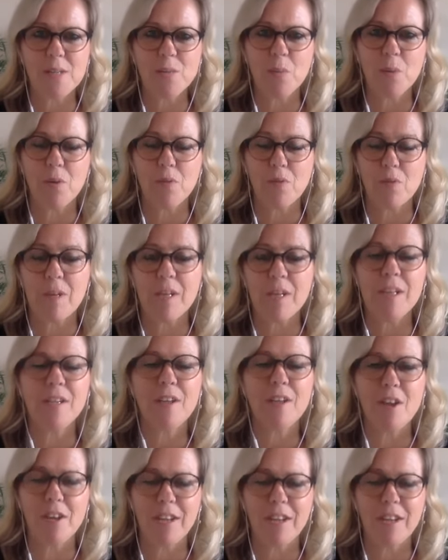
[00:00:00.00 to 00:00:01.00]
we're really
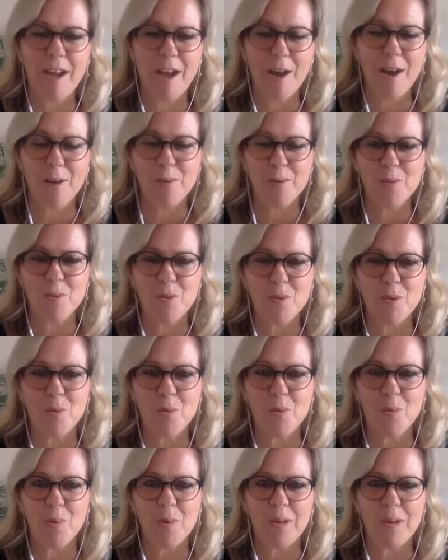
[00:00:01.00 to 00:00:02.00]
learning how
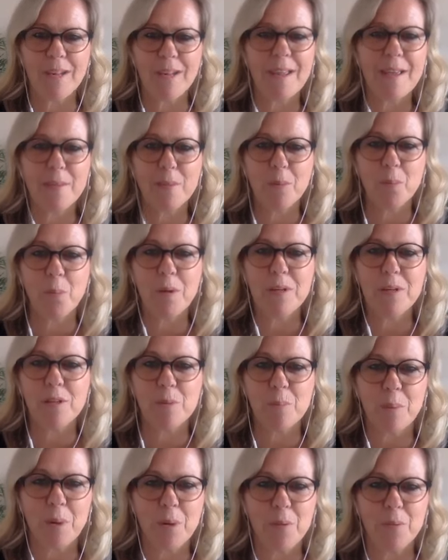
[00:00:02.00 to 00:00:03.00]
to let the wind
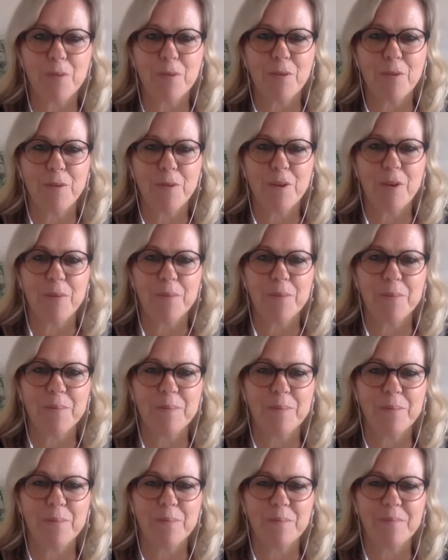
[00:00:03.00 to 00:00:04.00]
blow through you,
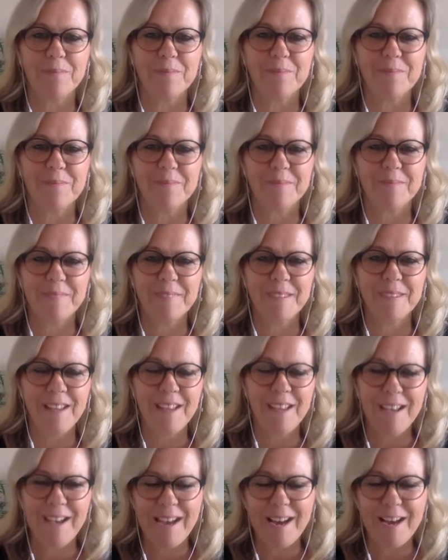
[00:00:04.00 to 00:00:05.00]

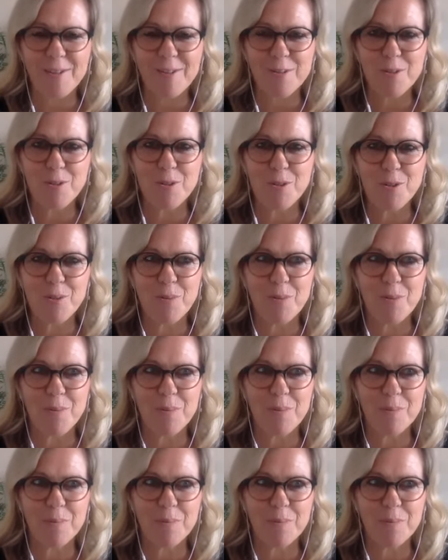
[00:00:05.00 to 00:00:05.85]
how to